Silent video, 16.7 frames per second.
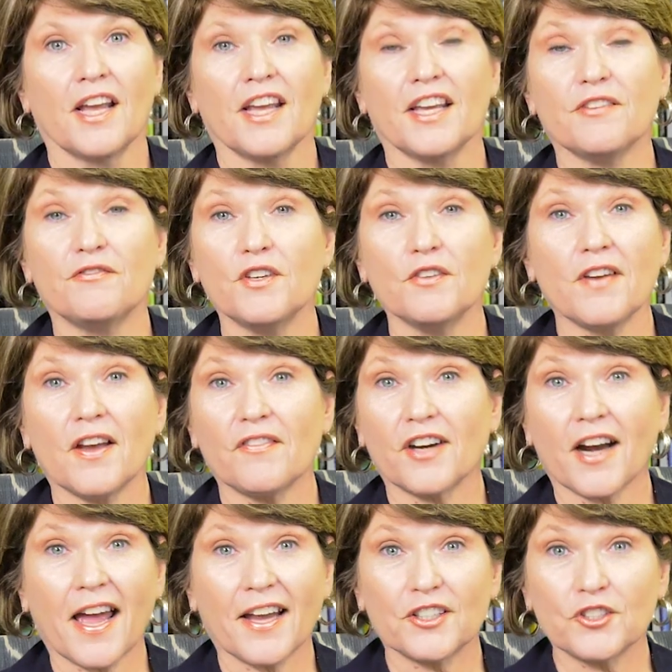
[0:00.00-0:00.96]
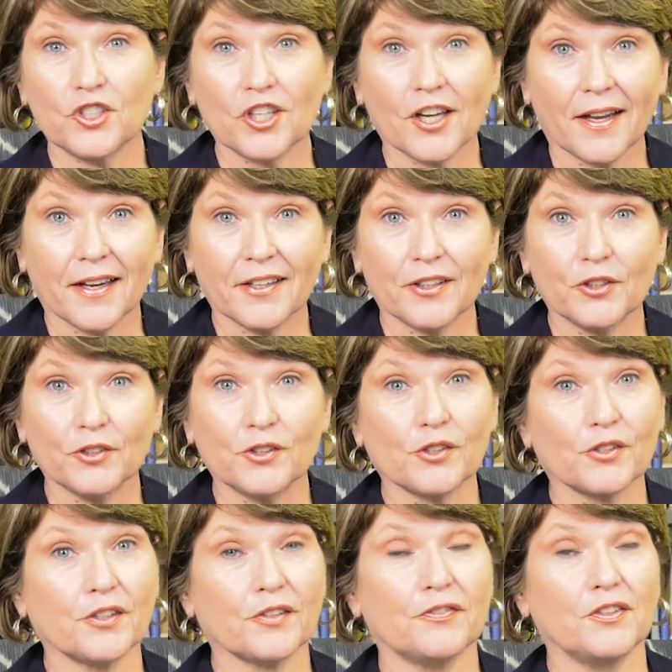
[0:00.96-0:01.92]
If you've ever had a child,
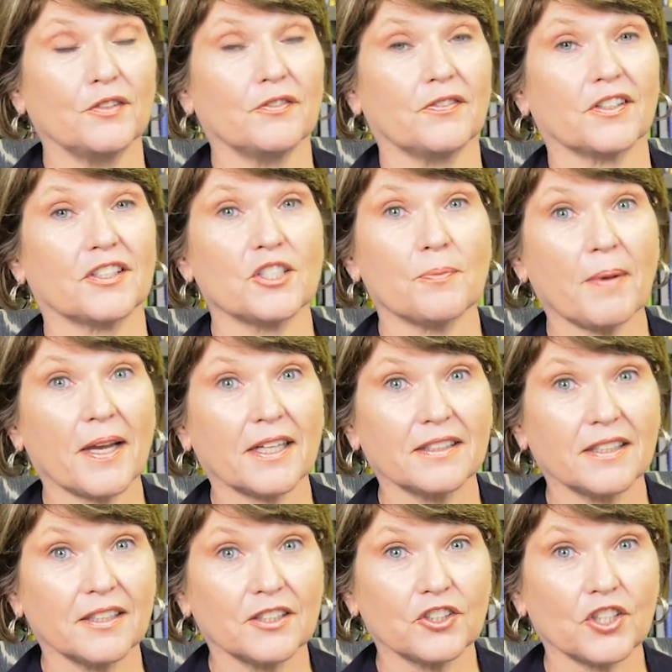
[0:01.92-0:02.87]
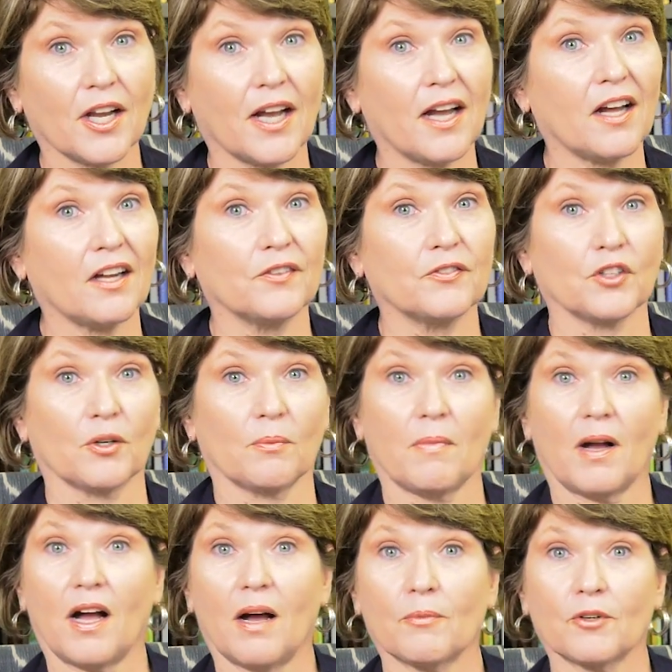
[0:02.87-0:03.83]
or if you've expected a child, if your
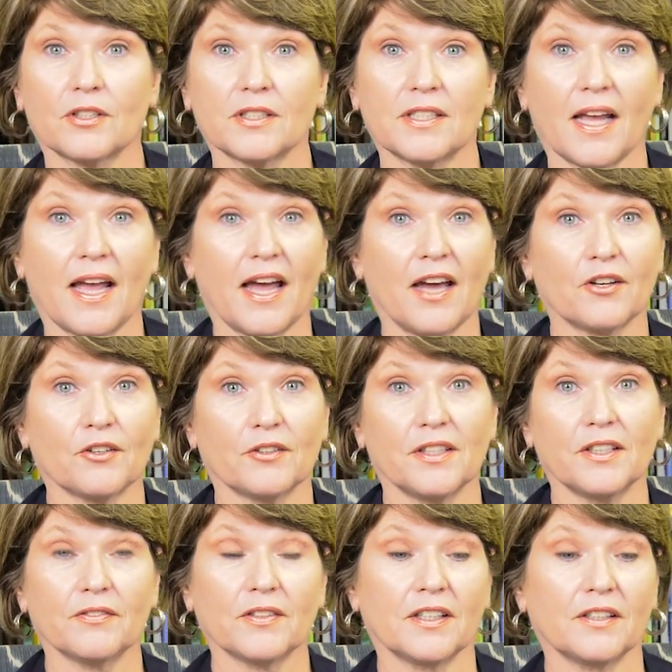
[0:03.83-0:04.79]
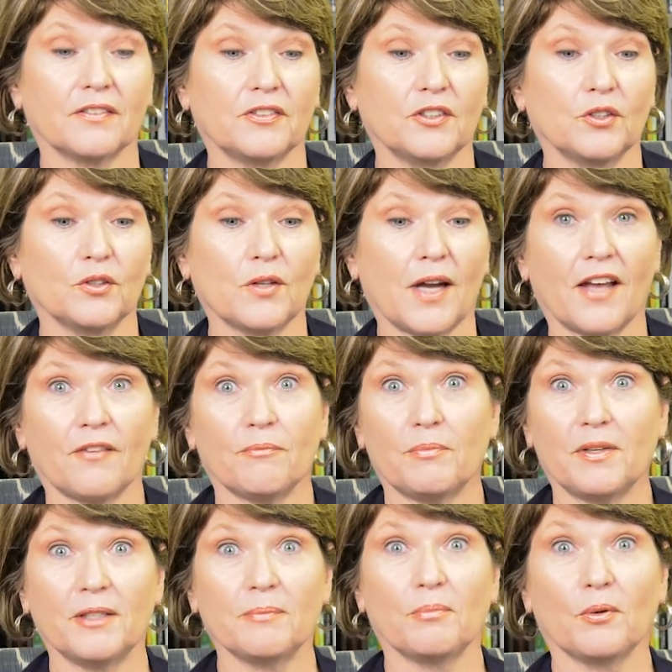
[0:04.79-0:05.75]
mom or dad, or even if you have
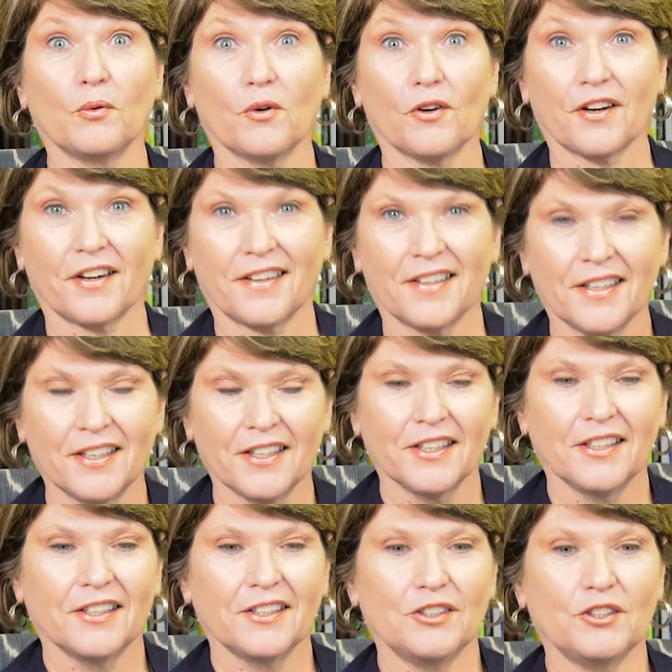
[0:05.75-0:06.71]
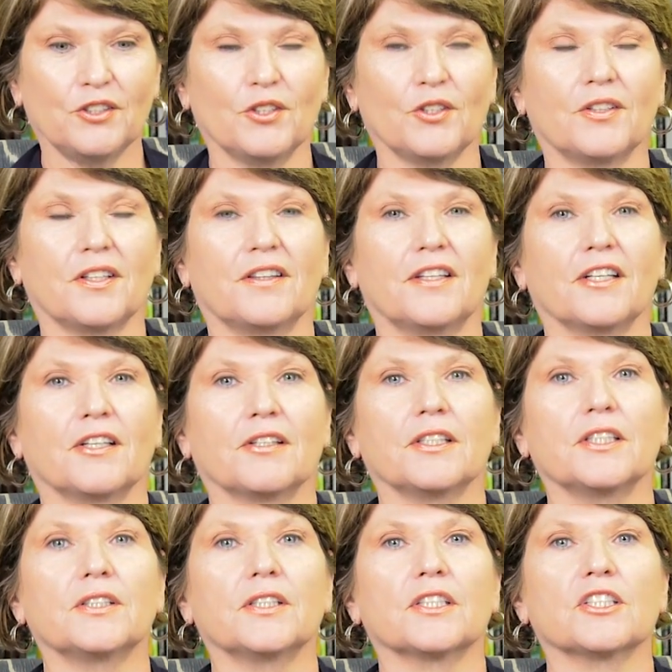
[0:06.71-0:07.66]
been born, you know that there
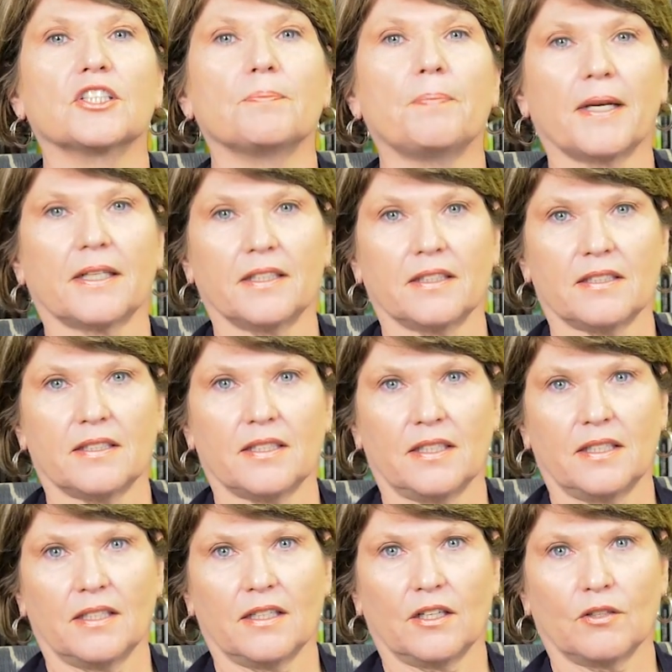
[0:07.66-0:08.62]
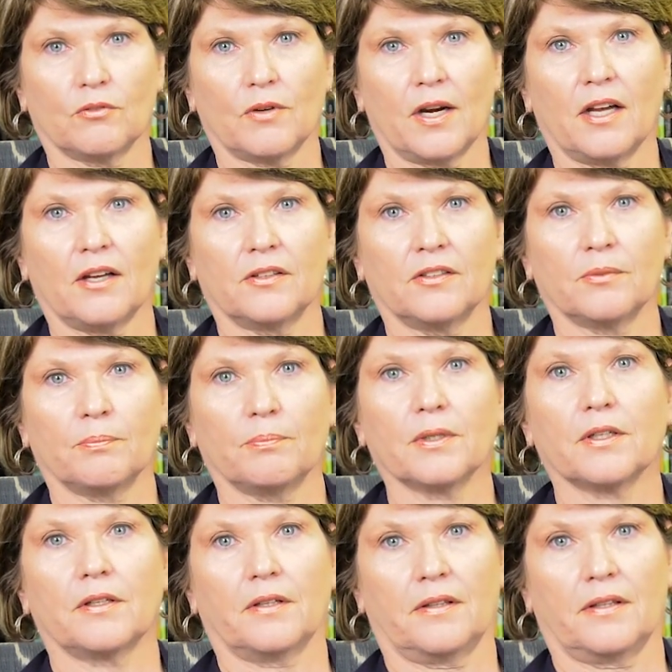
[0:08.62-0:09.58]
is expectancy around
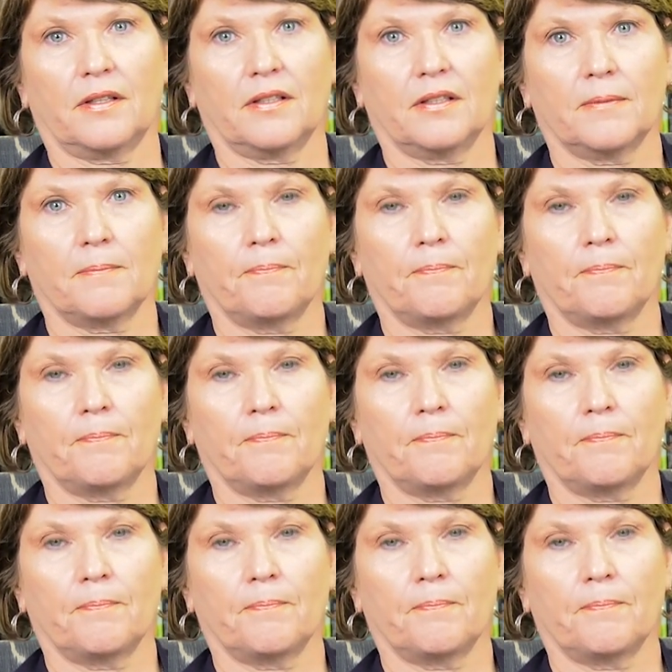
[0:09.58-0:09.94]
birth.